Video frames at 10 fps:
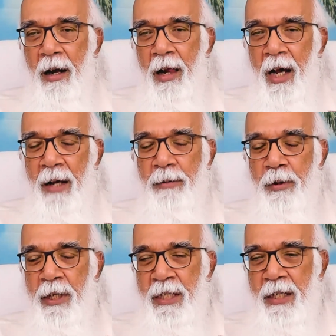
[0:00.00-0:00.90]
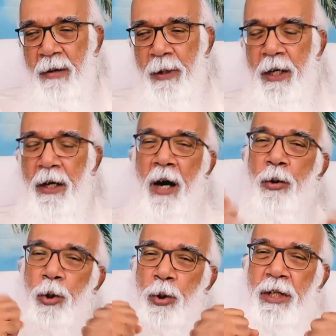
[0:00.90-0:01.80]
I have to discover it. How
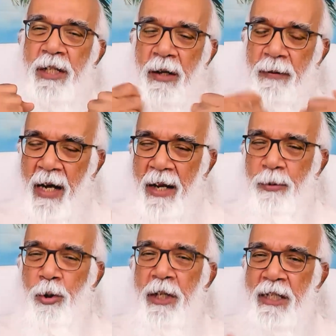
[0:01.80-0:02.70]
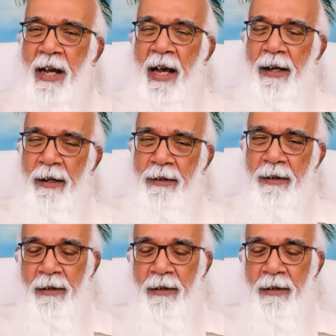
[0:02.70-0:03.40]
you discover? I have to desire it.